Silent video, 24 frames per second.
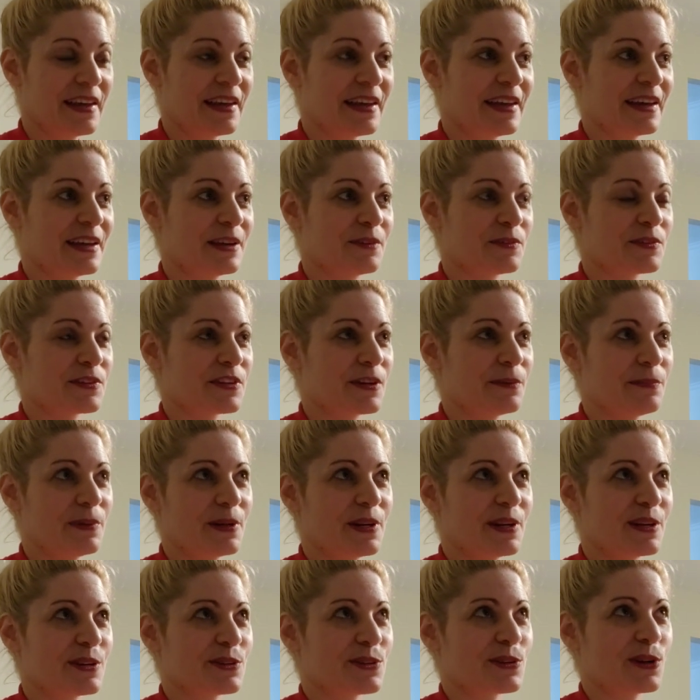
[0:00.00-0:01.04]
And if
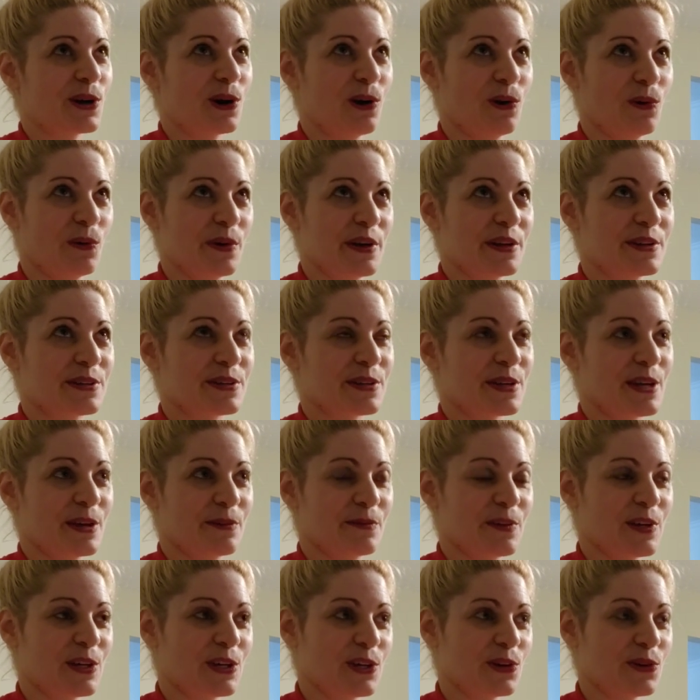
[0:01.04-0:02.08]
somebody is always
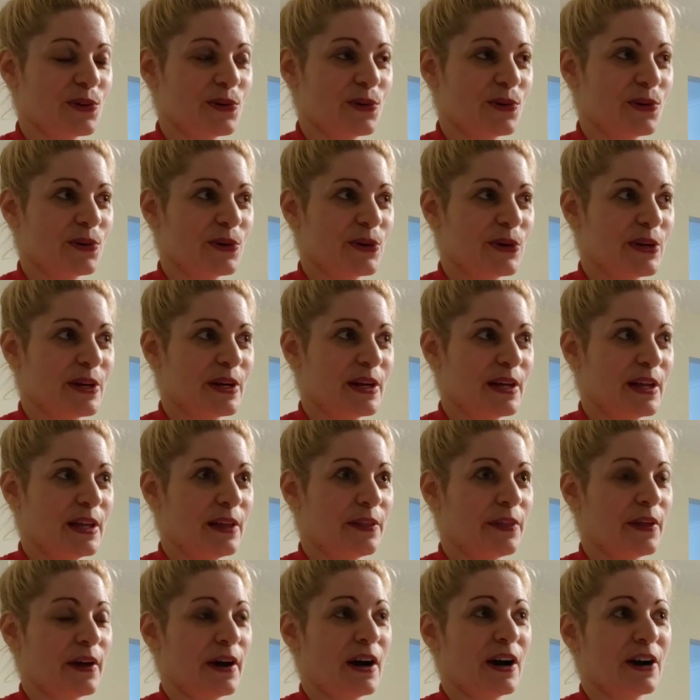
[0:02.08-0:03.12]
giving you
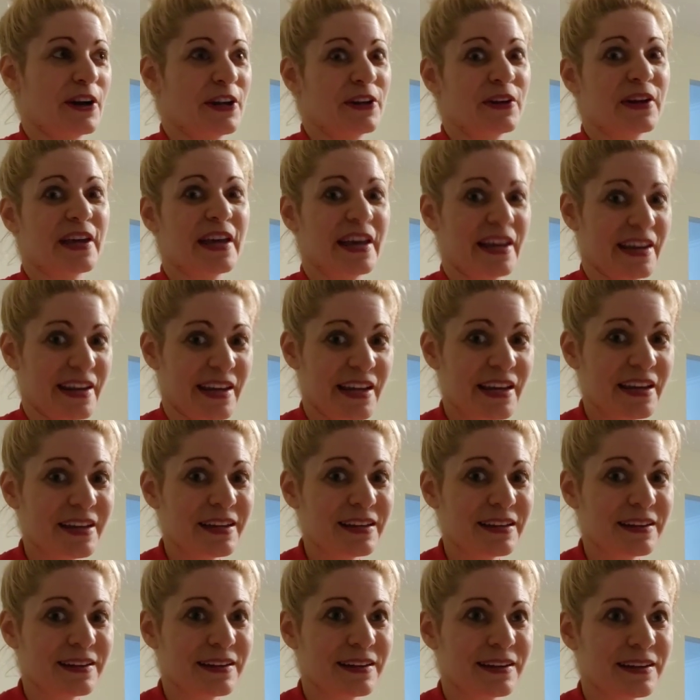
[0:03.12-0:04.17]
the, are you kidding?
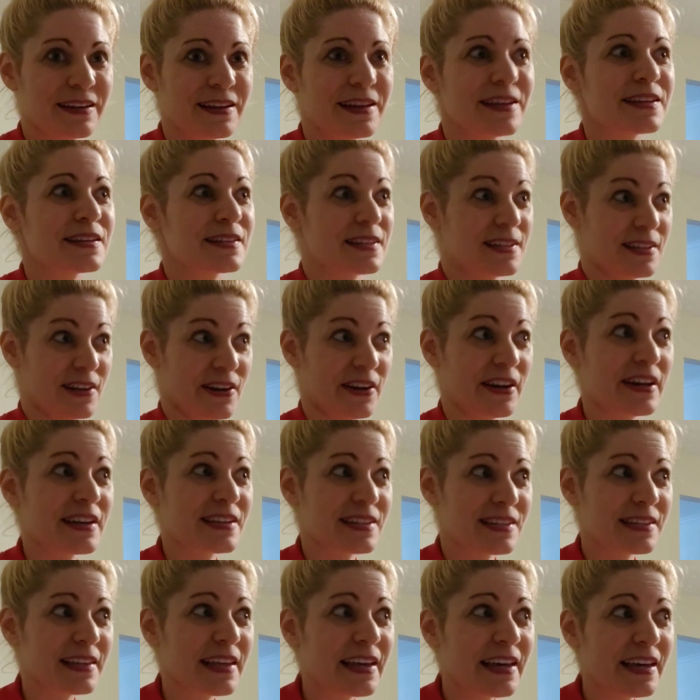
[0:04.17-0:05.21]

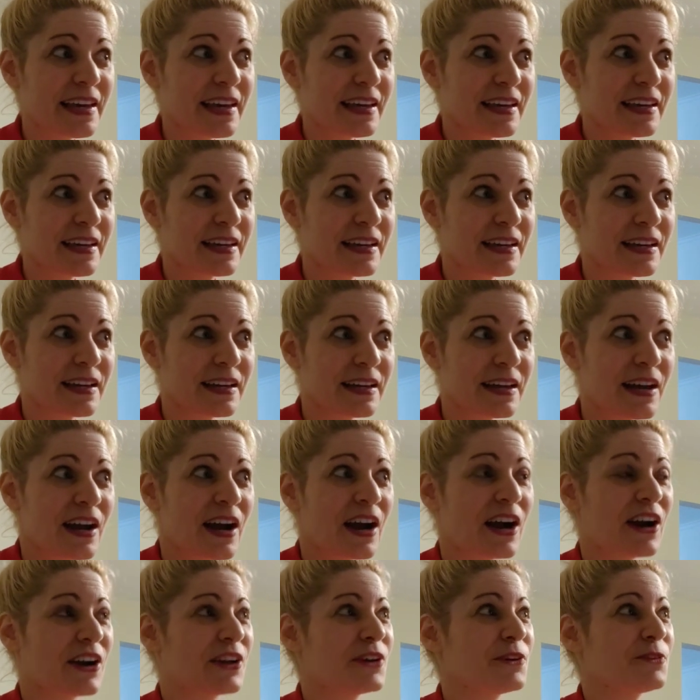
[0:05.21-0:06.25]
Seriously?
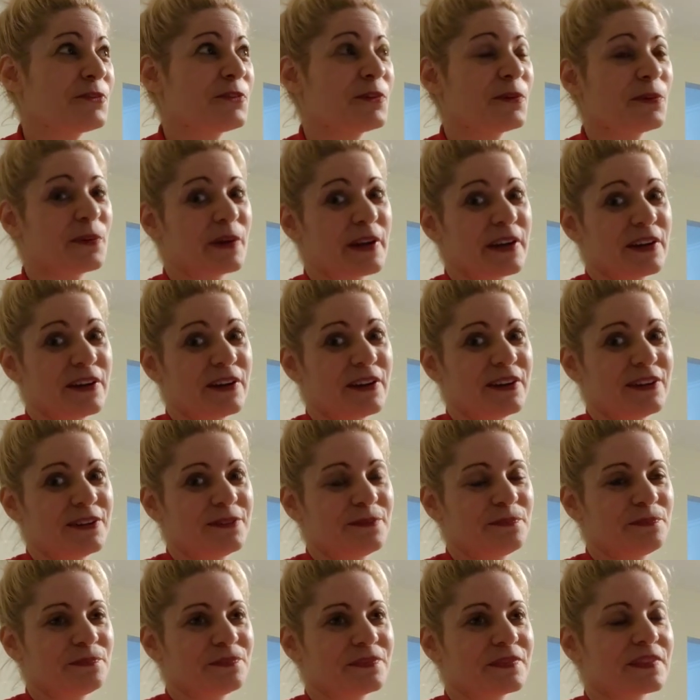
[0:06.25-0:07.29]
Are you for
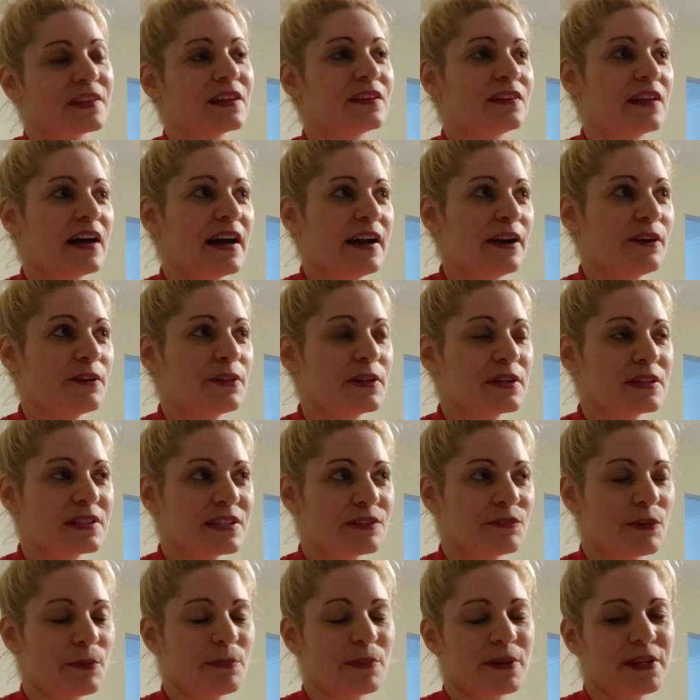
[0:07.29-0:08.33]
real? The liar thinks
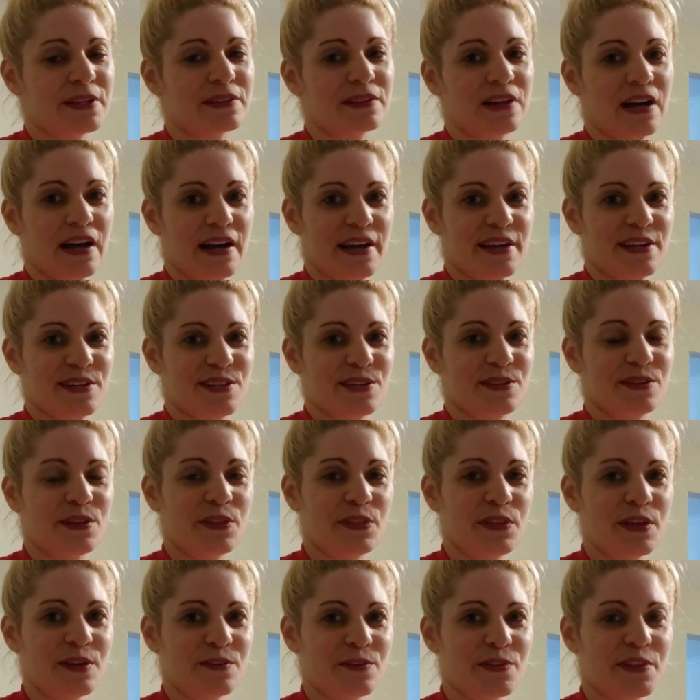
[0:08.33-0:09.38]
everybody lies, and the
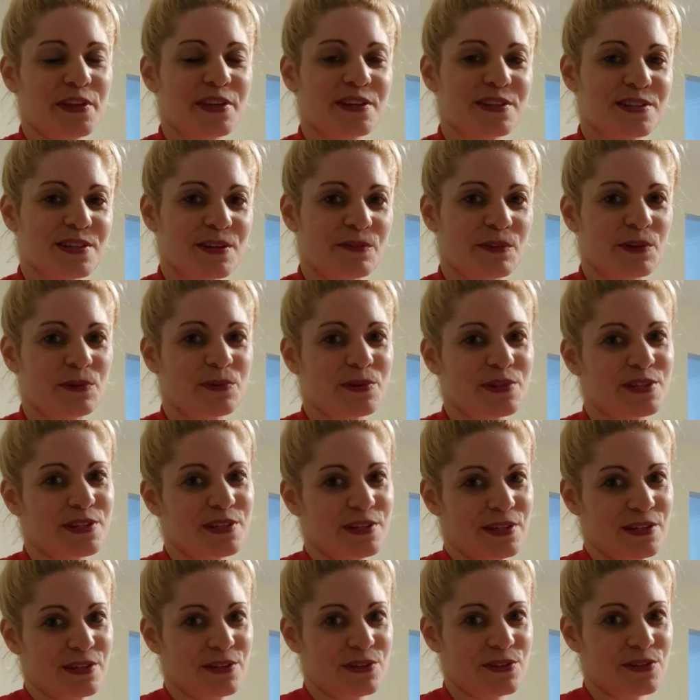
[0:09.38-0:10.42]
thief thinks everyone
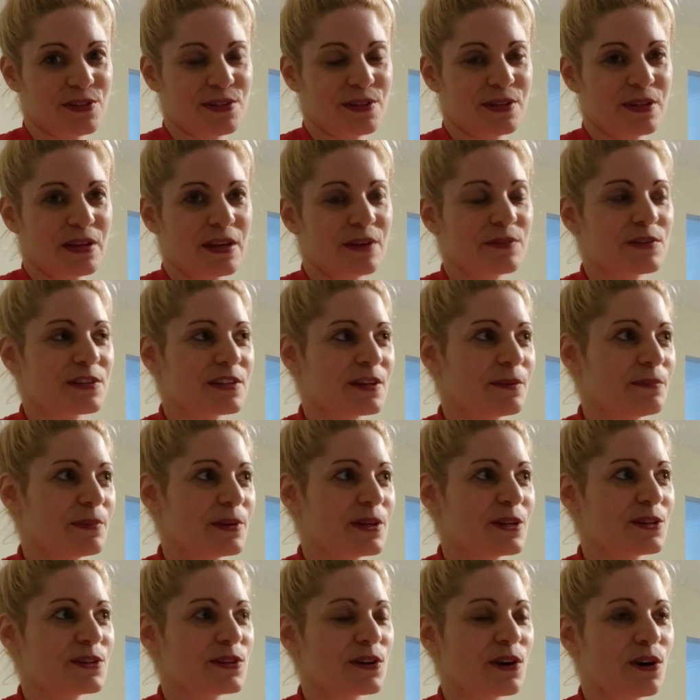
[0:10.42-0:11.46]
steals. If
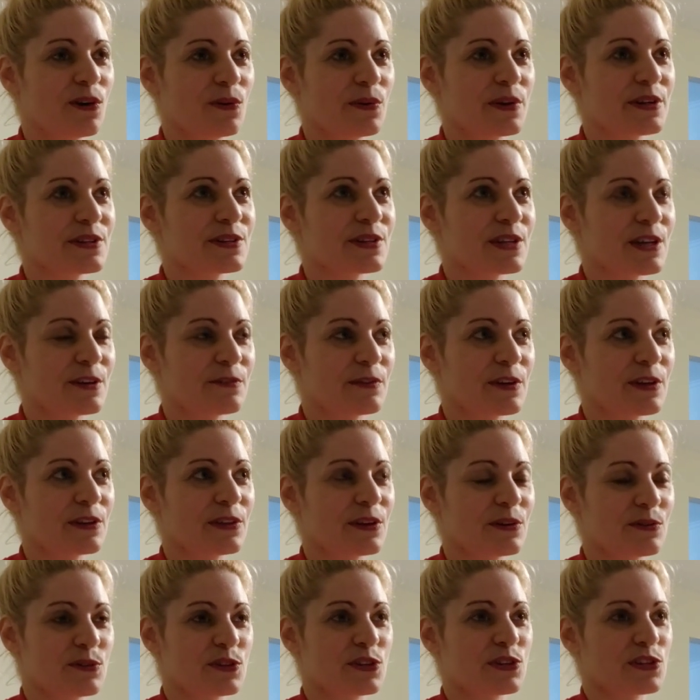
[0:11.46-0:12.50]
somebody's always giving
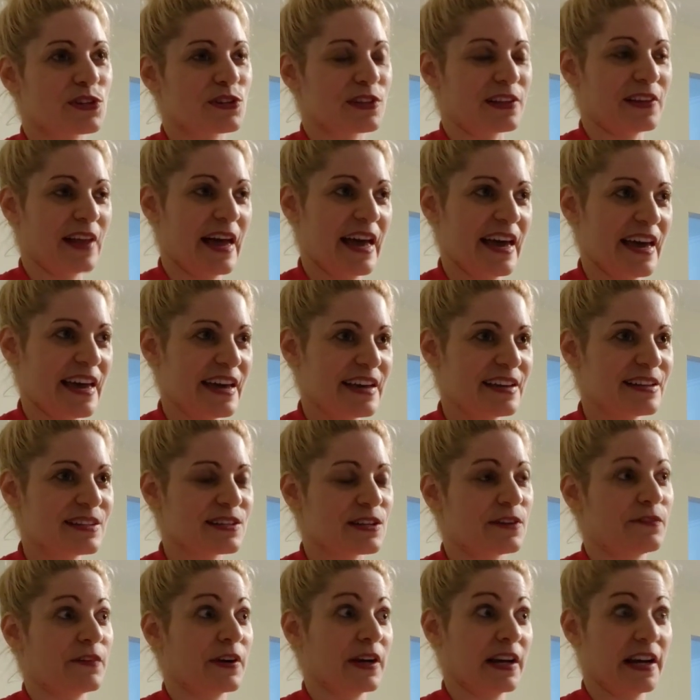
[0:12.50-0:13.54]
those
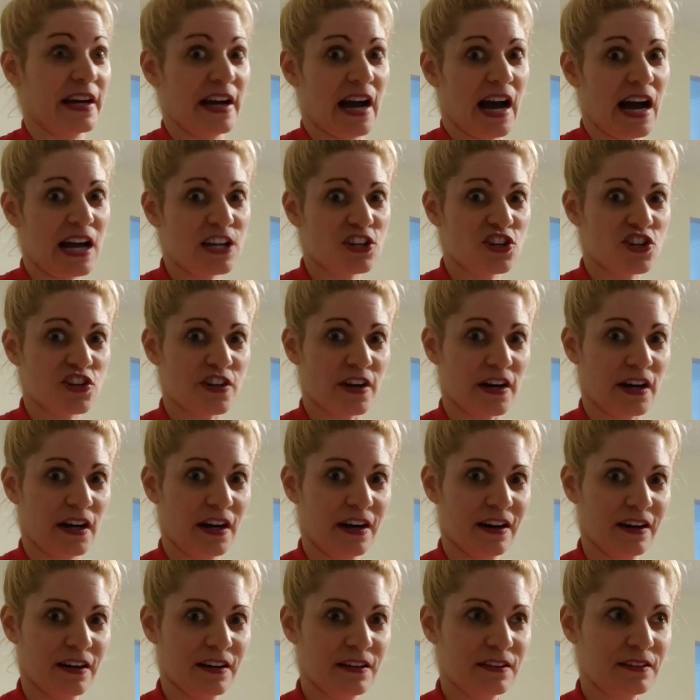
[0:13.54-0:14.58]
slangs of,
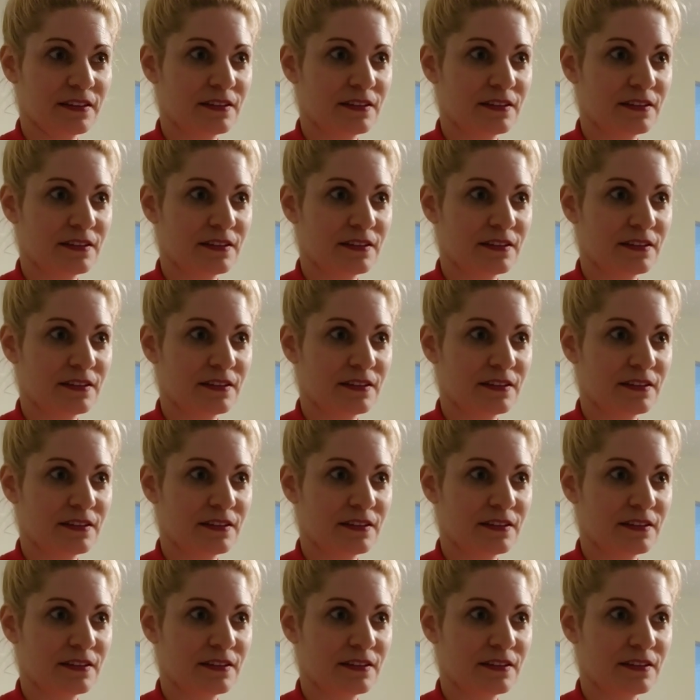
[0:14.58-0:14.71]
gotcha,